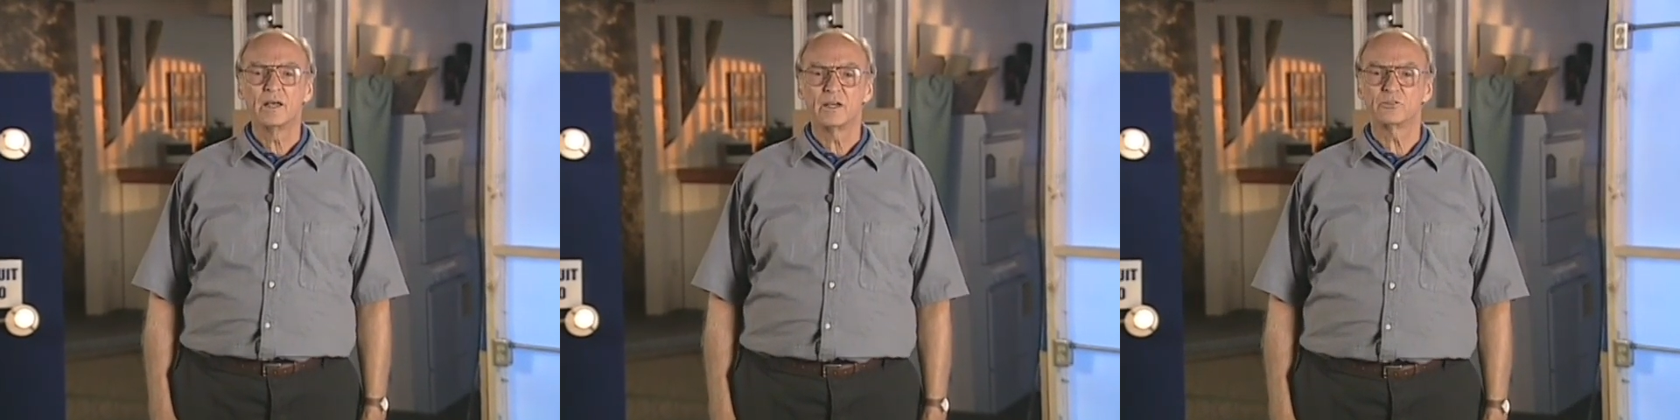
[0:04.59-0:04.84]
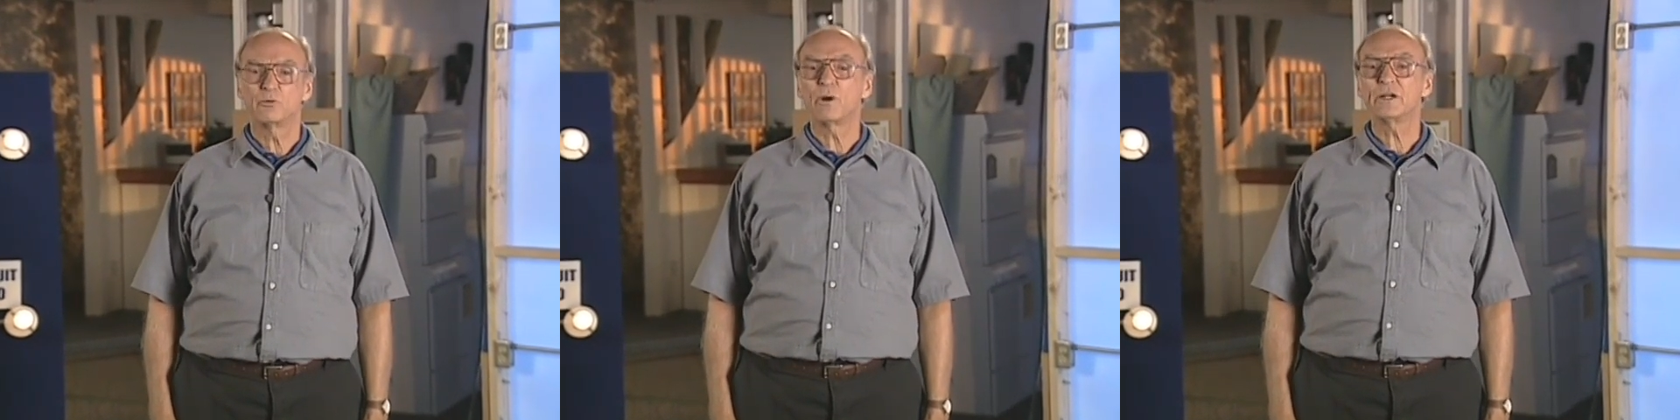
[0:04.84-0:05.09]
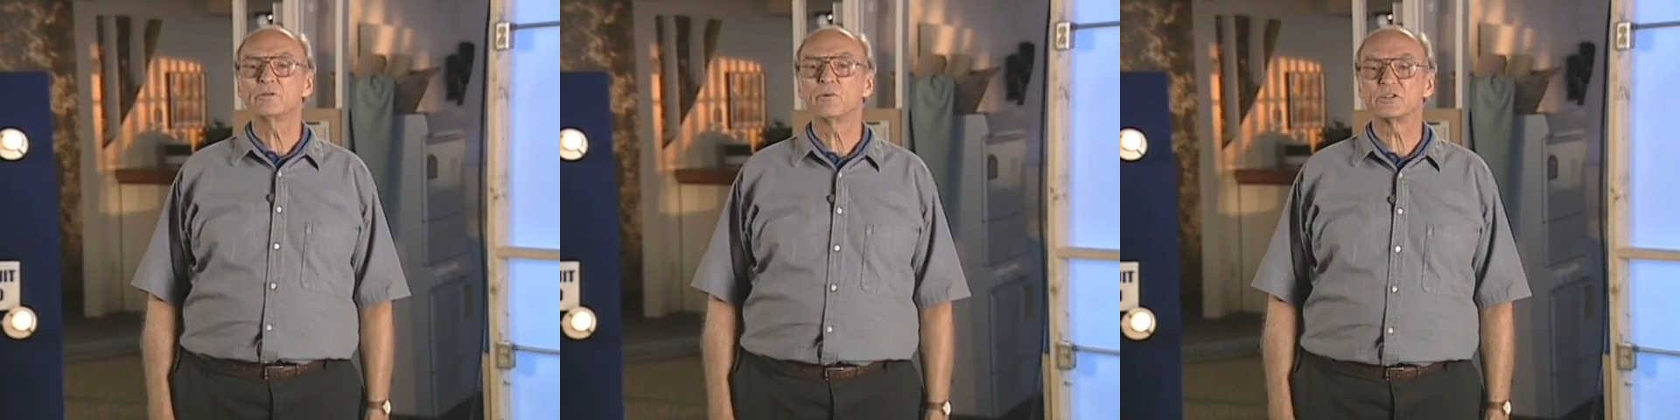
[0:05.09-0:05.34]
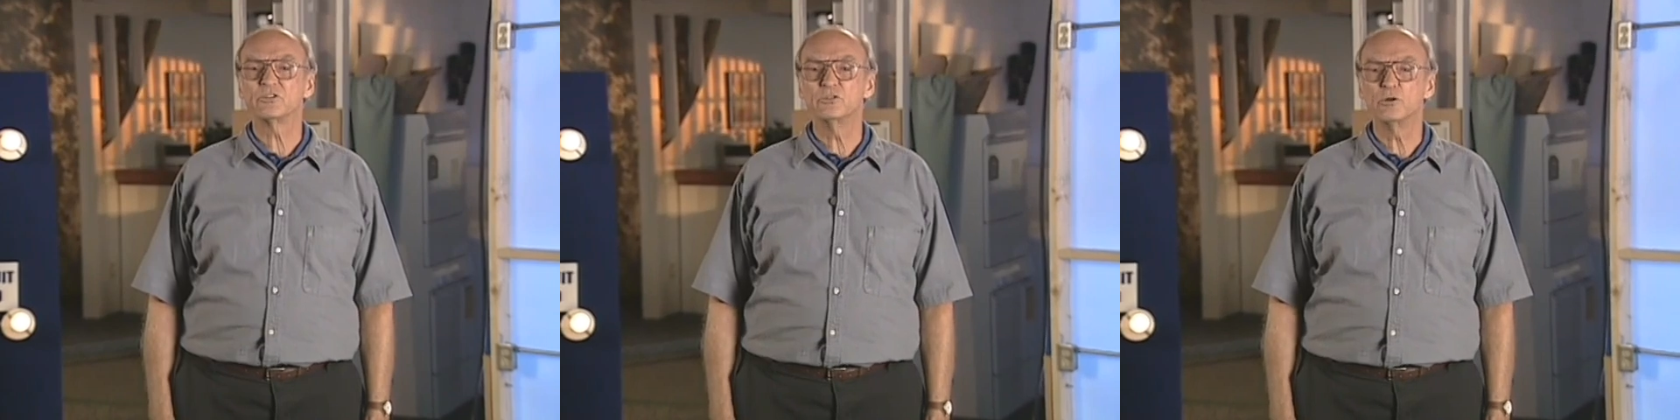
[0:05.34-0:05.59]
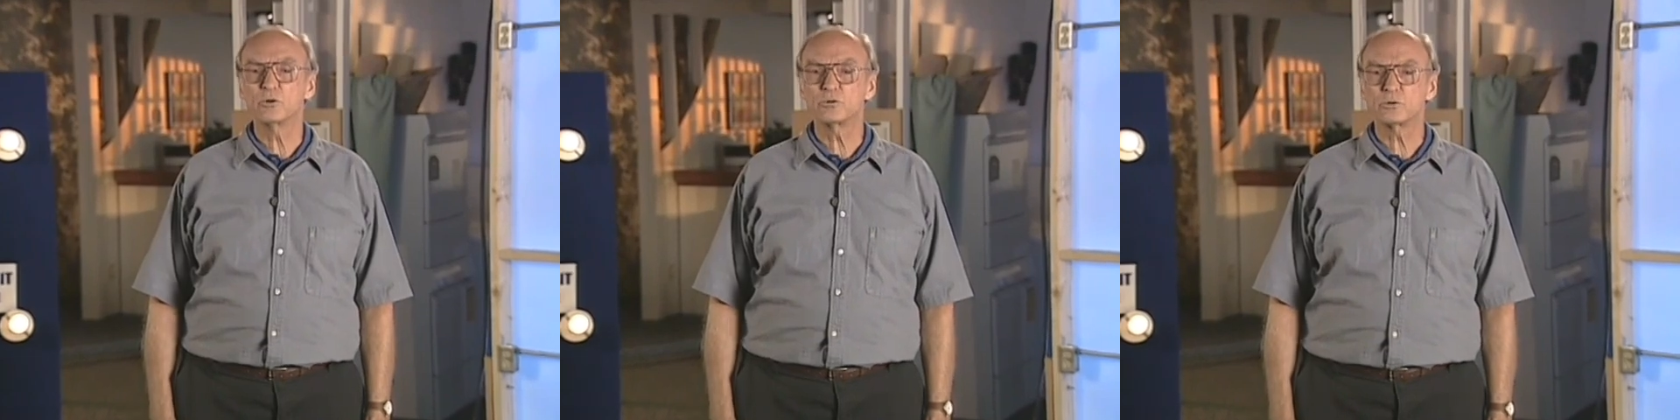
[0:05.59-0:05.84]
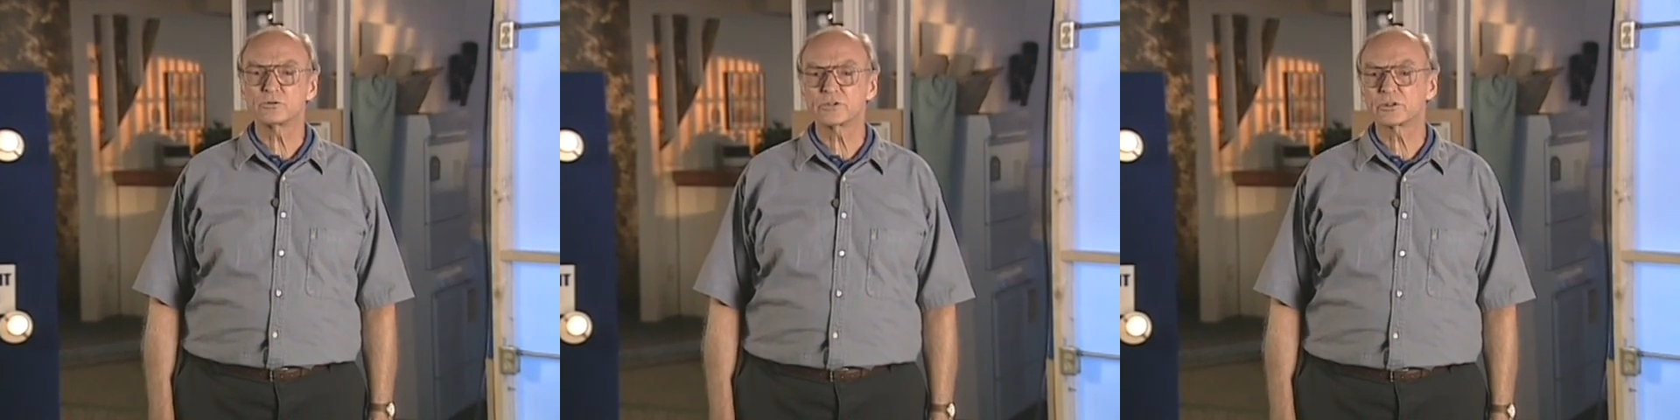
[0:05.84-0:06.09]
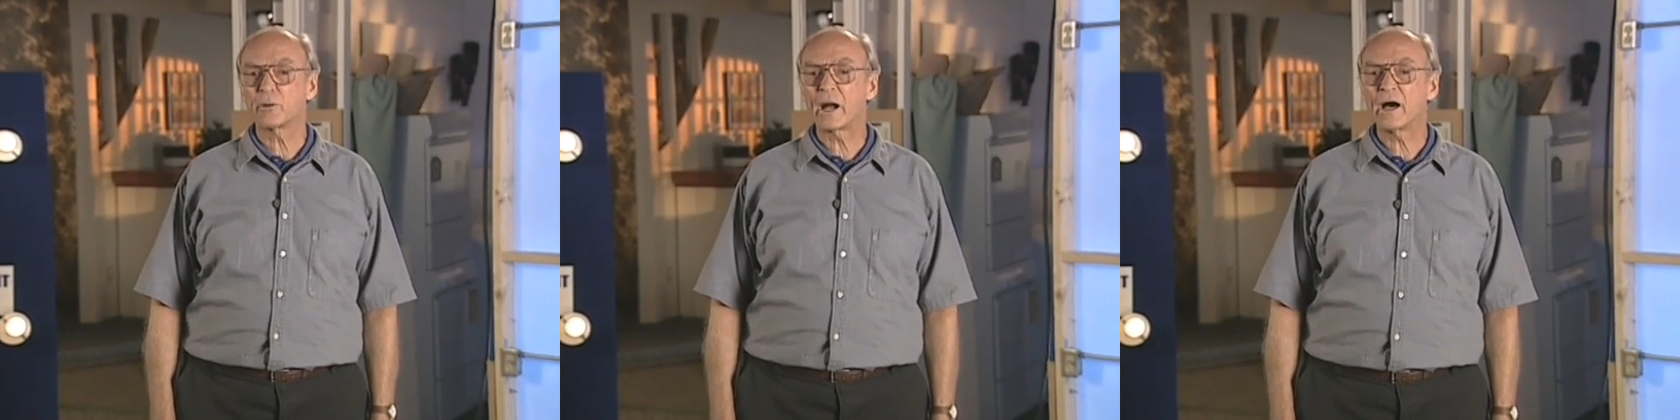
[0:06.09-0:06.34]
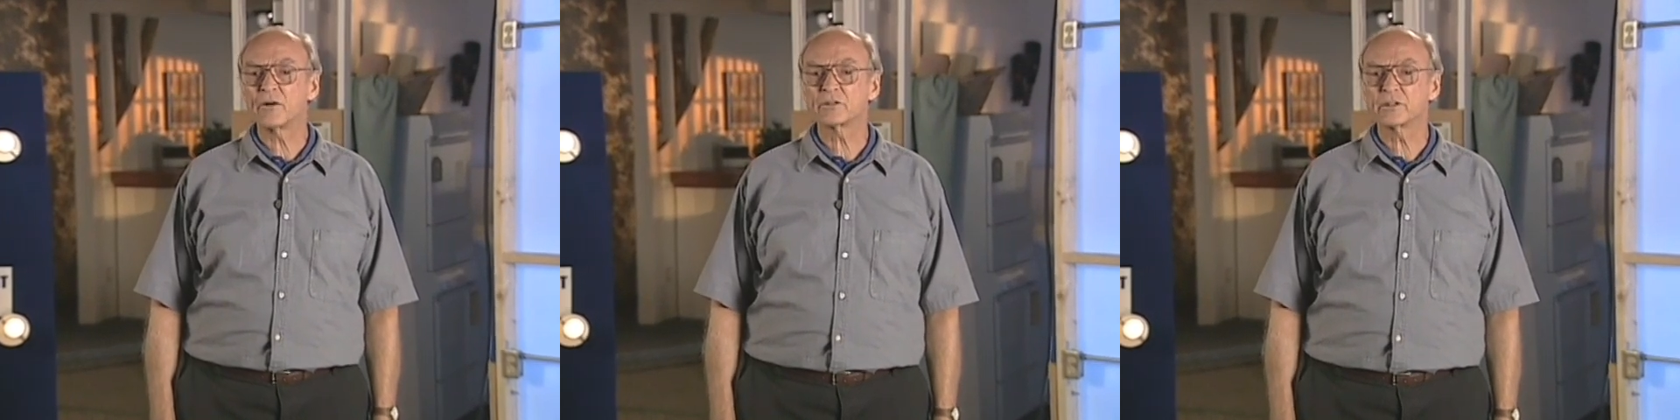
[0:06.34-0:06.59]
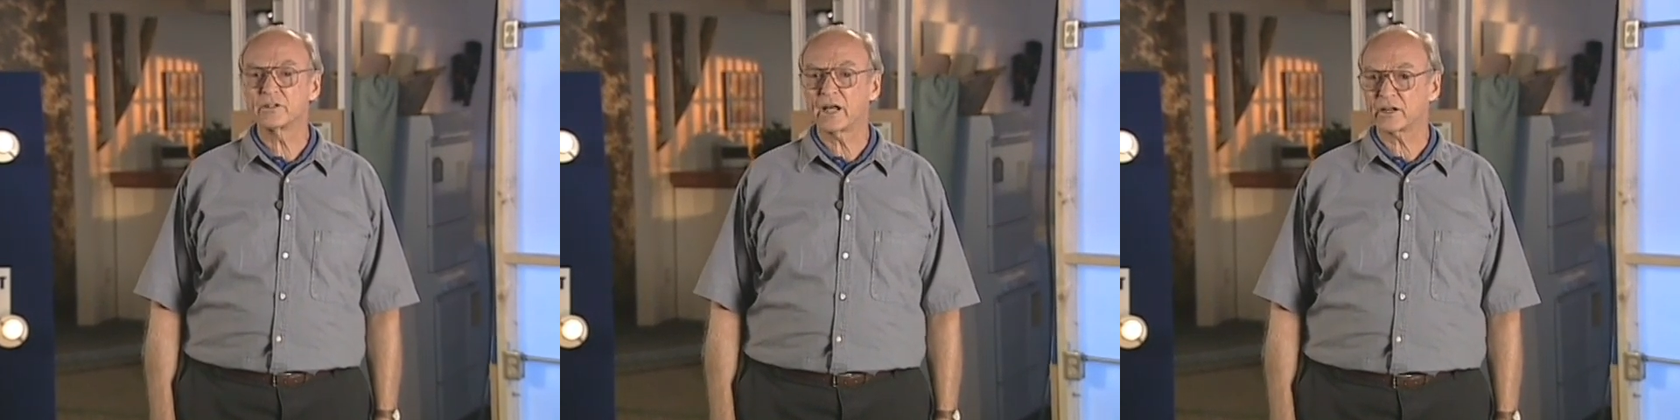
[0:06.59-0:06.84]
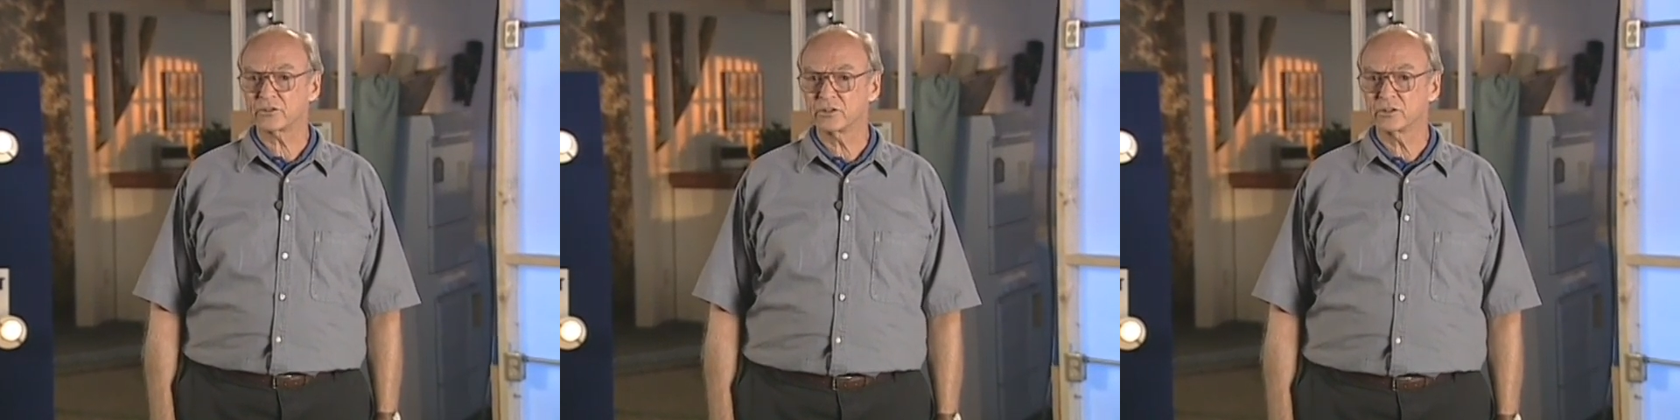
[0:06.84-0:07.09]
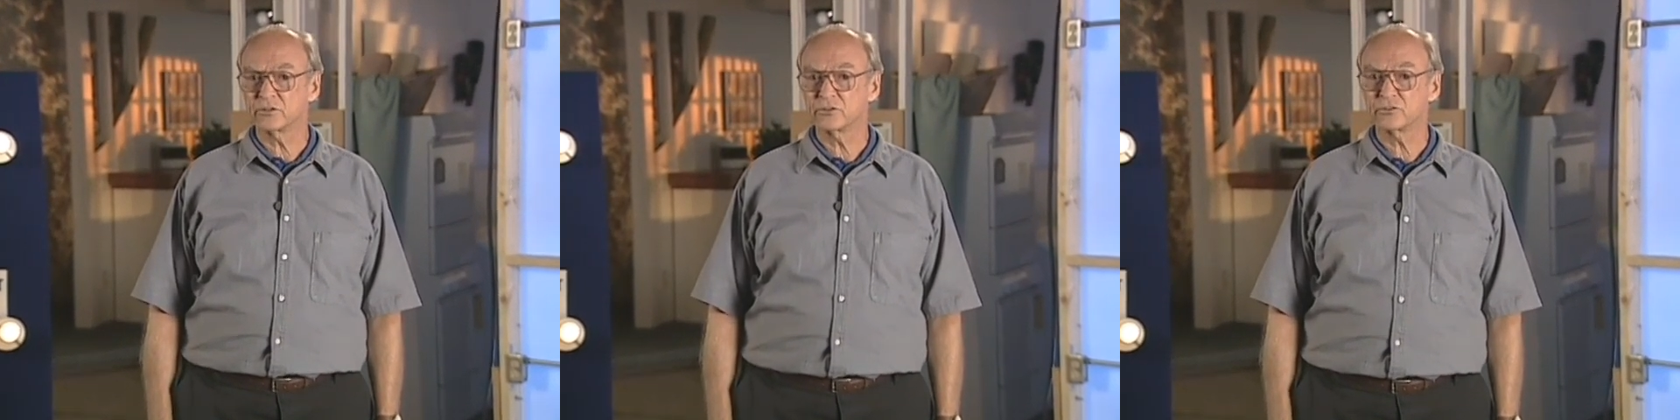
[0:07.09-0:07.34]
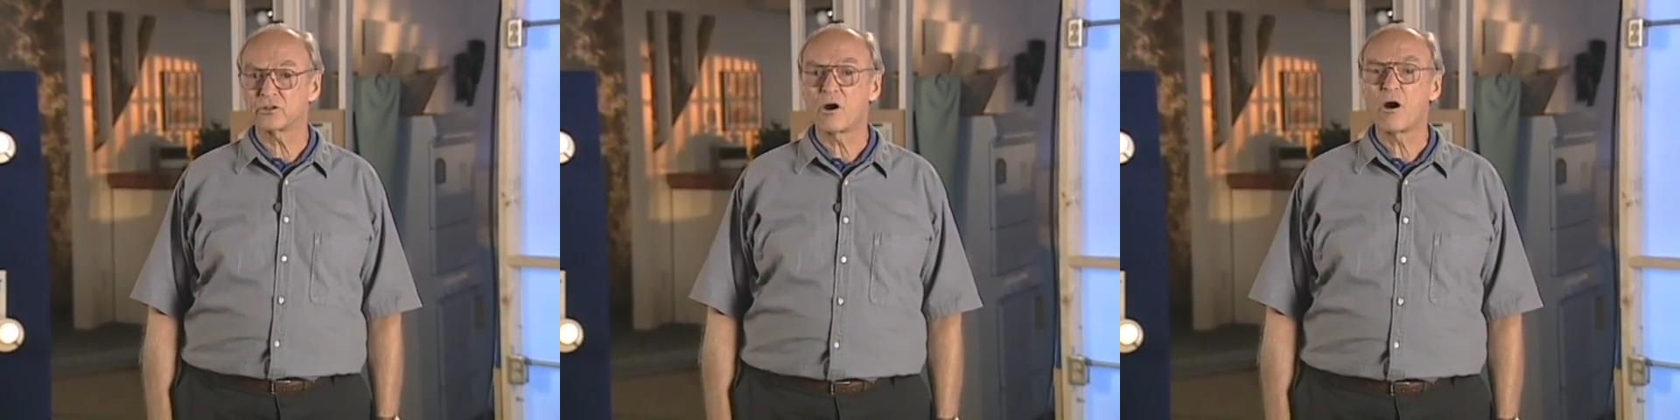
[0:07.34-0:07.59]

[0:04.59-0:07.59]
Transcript: is one in which neutral to ground connections